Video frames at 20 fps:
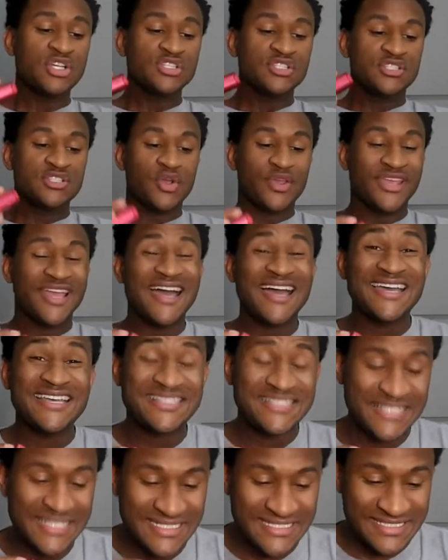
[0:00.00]
So, you
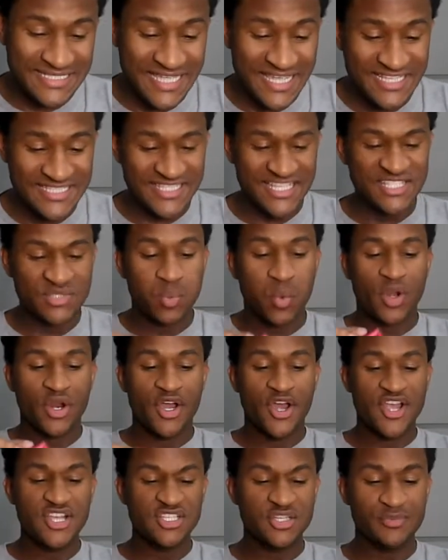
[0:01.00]
guys, it says it's
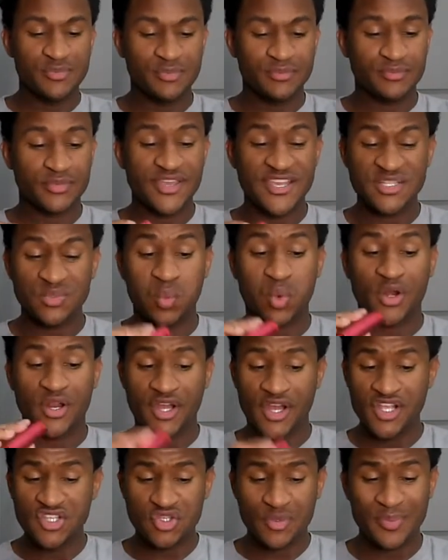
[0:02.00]

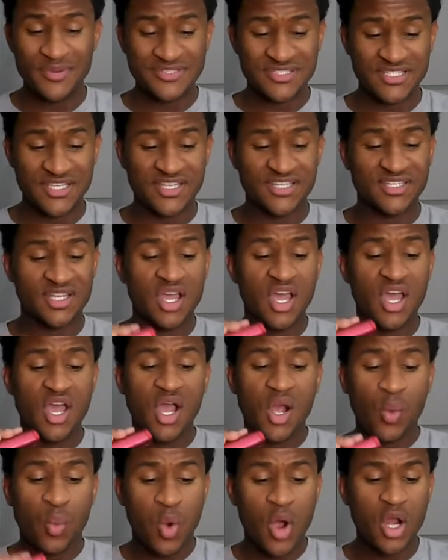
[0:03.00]
100%
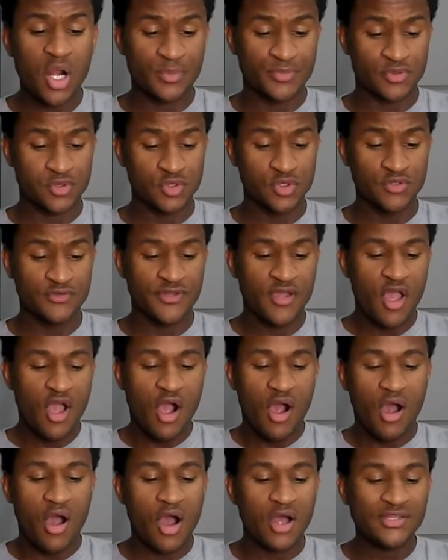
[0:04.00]
waterproof,
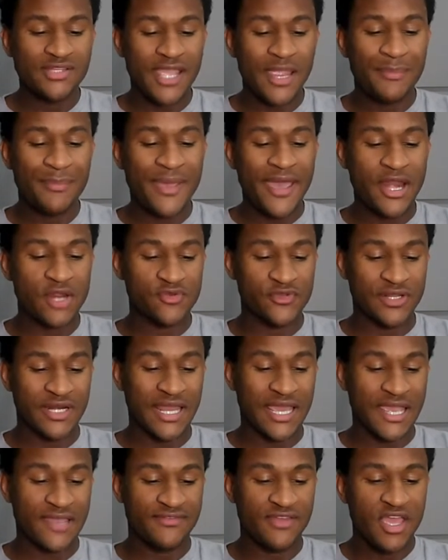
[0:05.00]
all-day battery
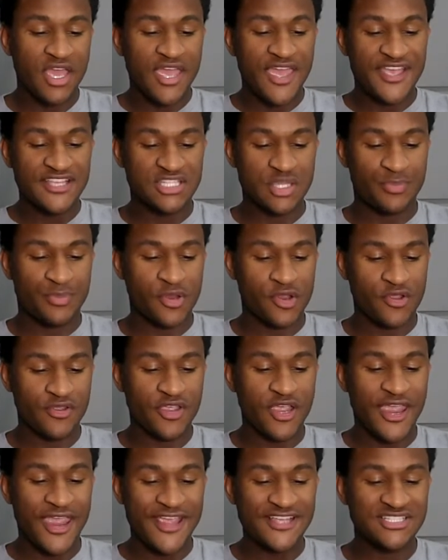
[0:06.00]
life, and
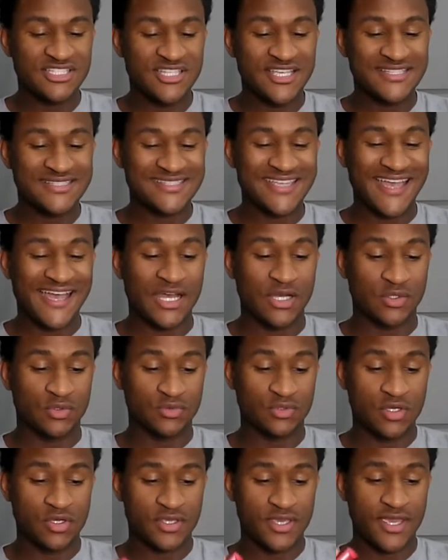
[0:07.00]
superior HD
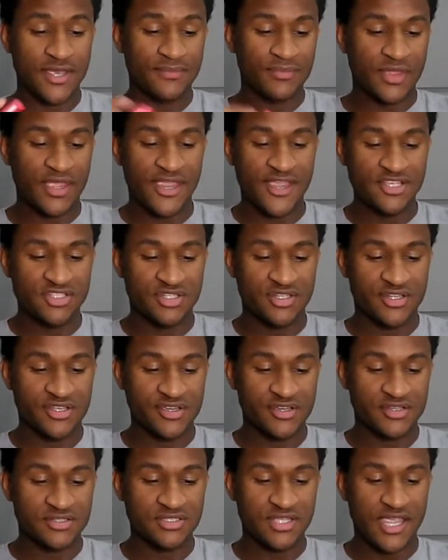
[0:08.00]
sound, okay?
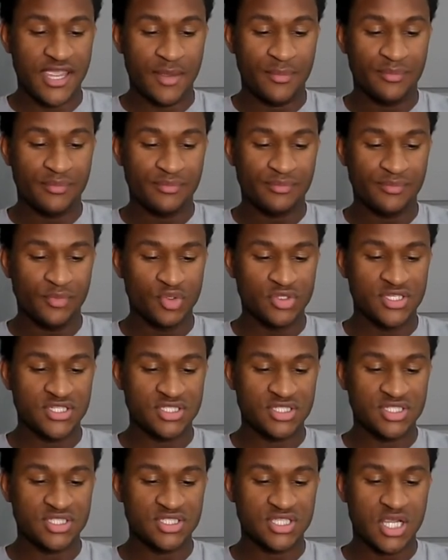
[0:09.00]
Engineers and
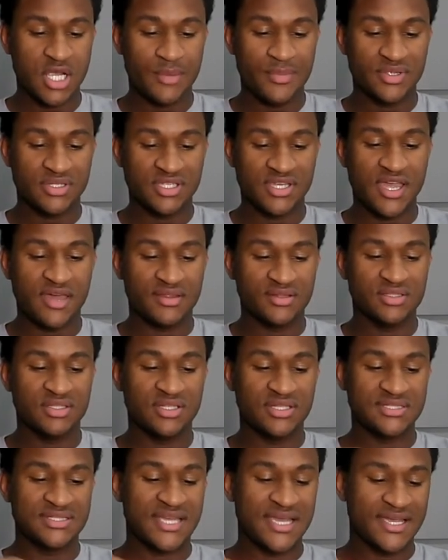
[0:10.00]
musicians coming together to
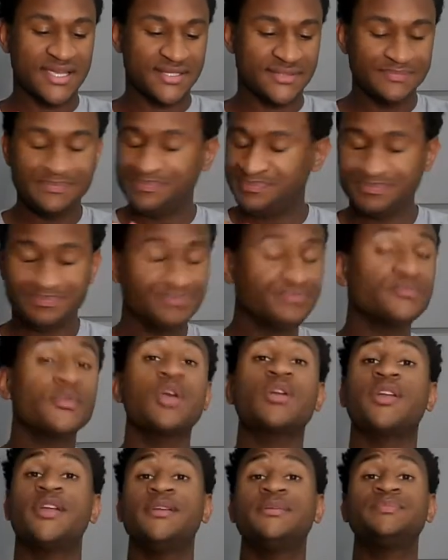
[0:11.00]
design,
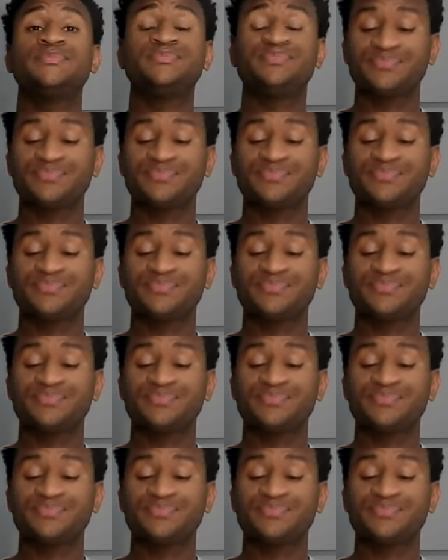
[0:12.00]
okay?